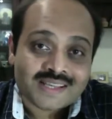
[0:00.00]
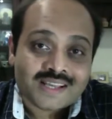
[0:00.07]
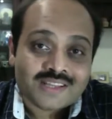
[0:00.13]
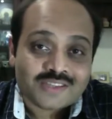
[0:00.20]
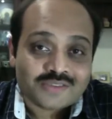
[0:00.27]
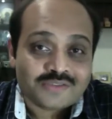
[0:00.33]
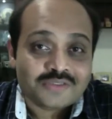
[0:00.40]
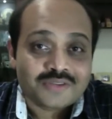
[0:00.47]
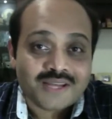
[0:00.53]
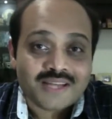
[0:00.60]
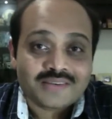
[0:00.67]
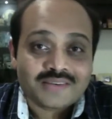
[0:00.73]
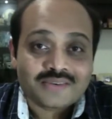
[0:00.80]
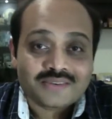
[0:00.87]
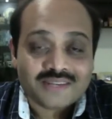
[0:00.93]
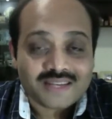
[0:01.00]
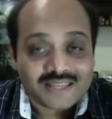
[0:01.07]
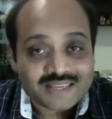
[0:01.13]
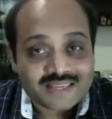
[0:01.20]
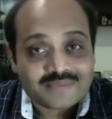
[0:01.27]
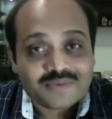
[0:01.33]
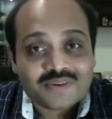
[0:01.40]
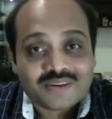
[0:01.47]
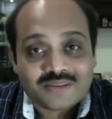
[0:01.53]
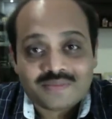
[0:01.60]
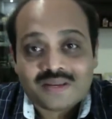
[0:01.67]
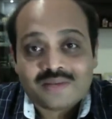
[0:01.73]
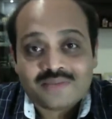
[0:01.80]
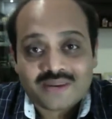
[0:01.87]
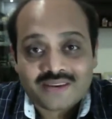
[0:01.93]
So if you would like to really keep your
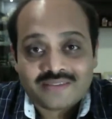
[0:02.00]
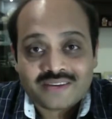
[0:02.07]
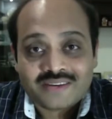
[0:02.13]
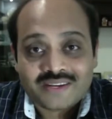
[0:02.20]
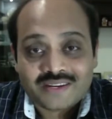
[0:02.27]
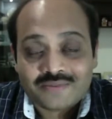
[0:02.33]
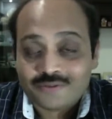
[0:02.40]
email private and